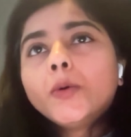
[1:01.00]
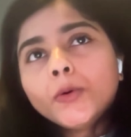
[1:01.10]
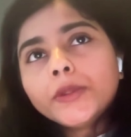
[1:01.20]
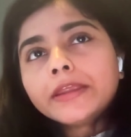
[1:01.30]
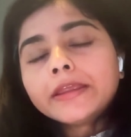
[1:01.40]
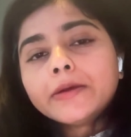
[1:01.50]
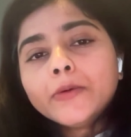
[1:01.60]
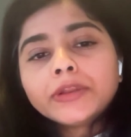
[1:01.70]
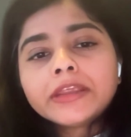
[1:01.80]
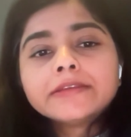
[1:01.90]

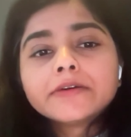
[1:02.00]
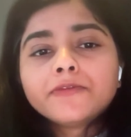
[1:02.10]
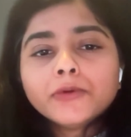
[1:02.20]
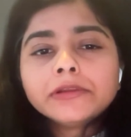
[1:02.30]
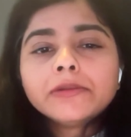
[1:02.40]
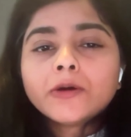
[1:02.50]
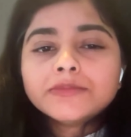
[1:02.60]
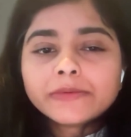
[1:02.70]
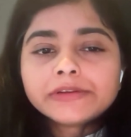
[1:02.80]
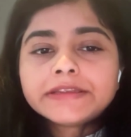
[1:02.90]
owning the full
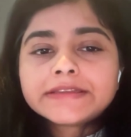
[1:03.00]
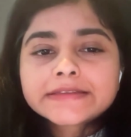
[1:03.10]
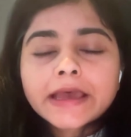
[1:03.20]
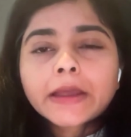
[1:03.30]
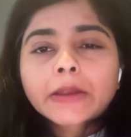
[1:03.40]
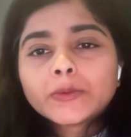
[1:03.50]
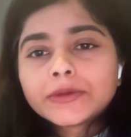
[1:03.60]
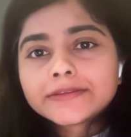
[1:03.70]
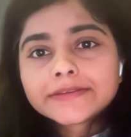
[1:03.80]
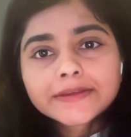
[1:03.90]
observability stack
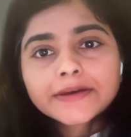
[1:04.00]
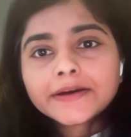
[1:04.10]
with